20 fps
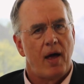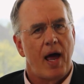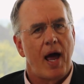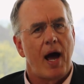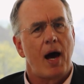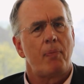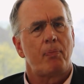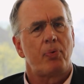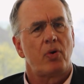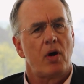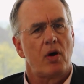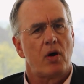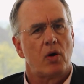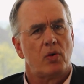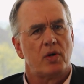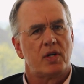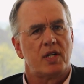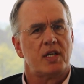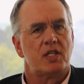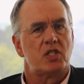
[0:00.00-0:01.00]
our
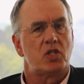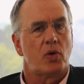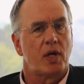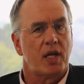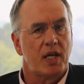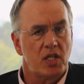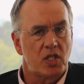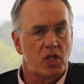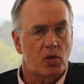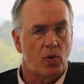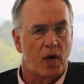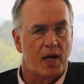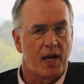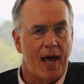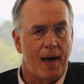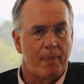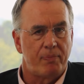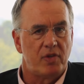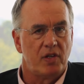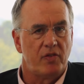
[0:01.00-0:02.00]
priority is to integrate
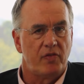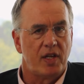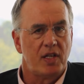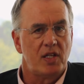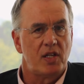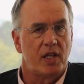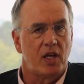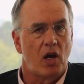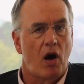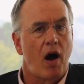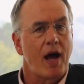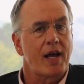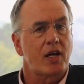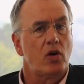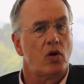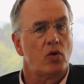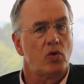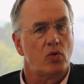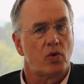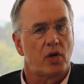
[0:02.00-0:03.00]
Aptiv into the
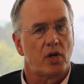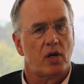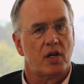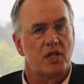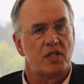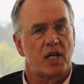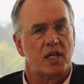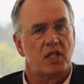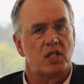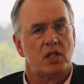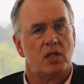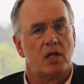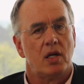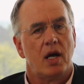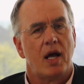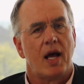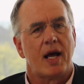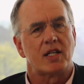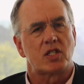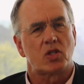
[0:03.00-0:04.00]
ICON organization
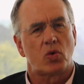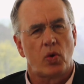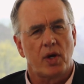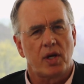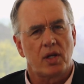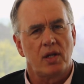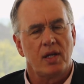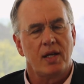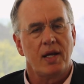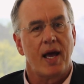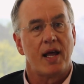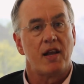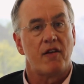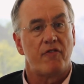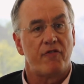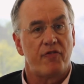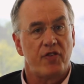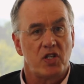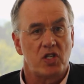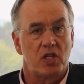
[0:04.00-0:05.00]
as quickly and
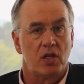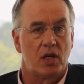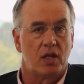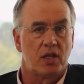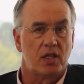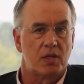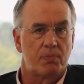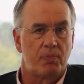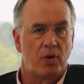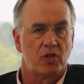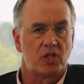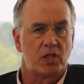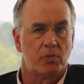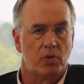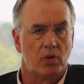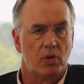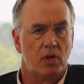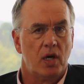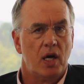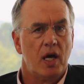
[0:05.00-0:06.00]
efficiently as
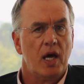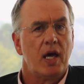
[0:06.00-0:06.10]
possible,